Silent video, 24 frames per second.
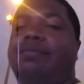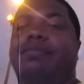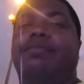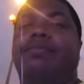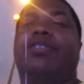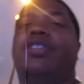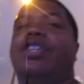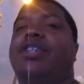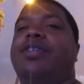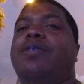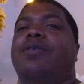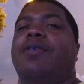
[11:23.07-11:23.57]

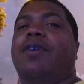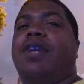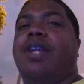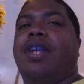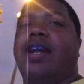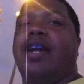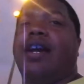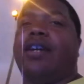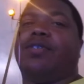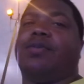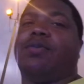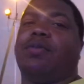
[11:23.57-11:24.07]
See you on
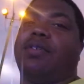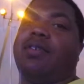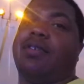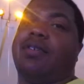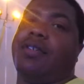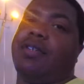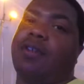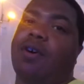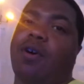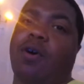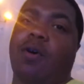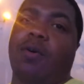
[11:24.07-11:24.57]
the next
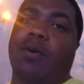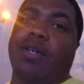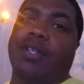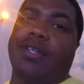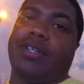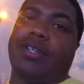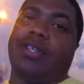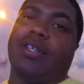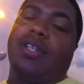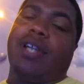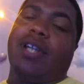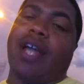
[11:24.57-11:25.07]
one. Always
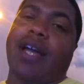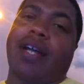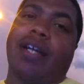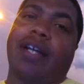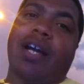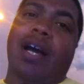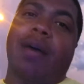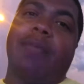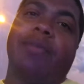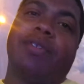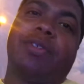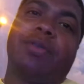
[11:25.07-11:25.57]
like,
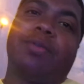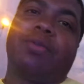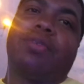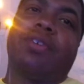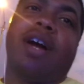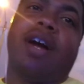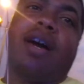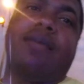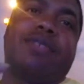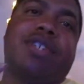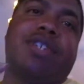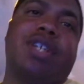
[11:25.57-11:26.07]
comment,
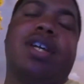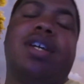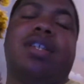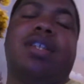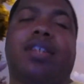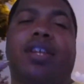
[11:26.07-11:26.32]
subscribe, share.